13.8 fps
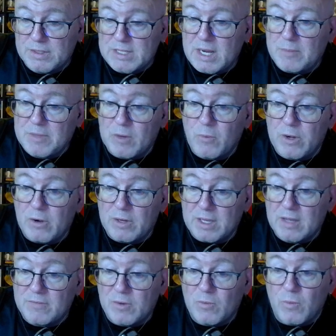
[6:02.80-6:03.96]
the time that we are
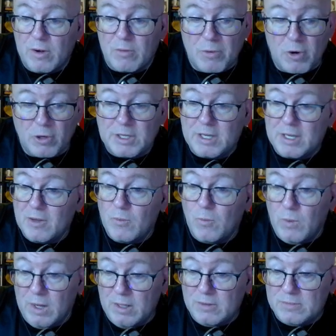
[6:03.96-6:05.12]
given, we are marking it
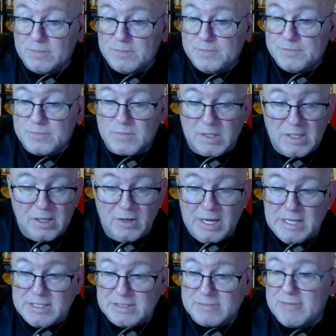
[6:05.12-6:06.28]
well.
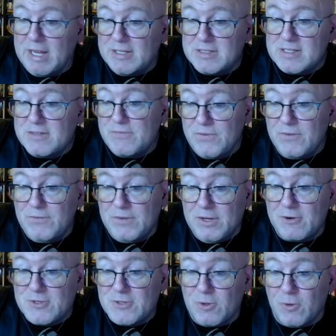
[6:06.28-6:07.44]
At 50
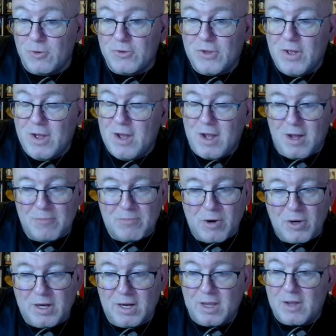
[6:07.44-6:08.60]
years old, I'm
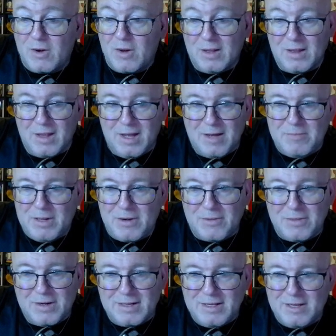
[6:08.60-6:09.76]
marking it a lot better
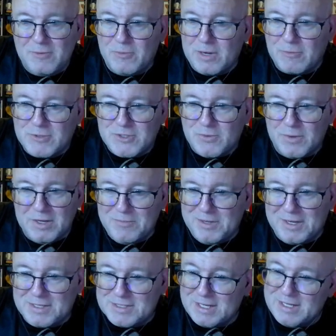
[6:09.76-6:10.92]
than I did when I was 20,
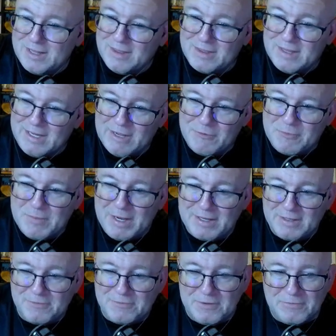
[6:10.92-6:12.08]
because I didn't think I would make
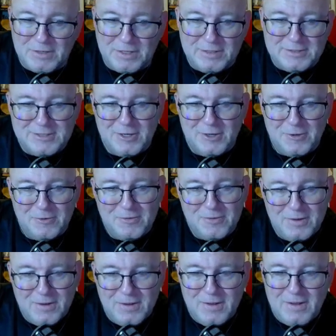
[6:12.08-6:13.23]
it to 50. So
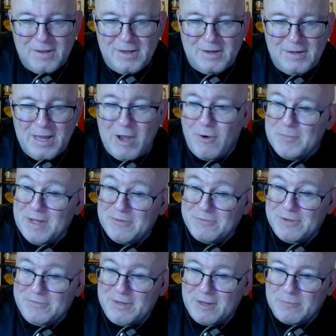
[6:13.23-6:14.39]
now I'm at
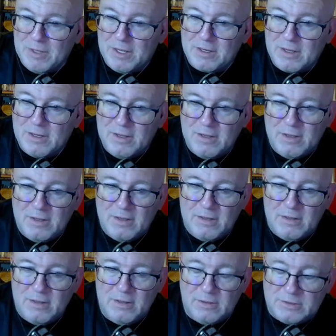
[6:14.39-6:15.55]
50, I'm like,
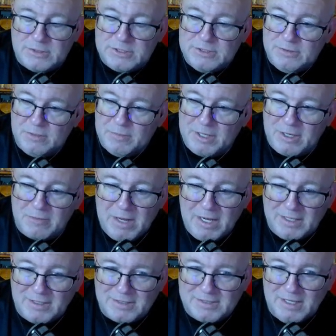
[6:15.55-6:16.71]
oh shoot, am I going to make
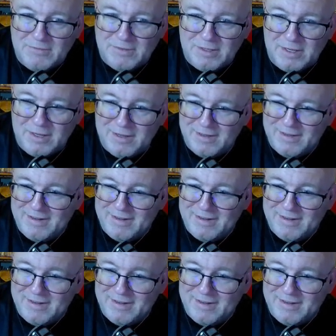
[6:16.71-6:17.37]
it to 70?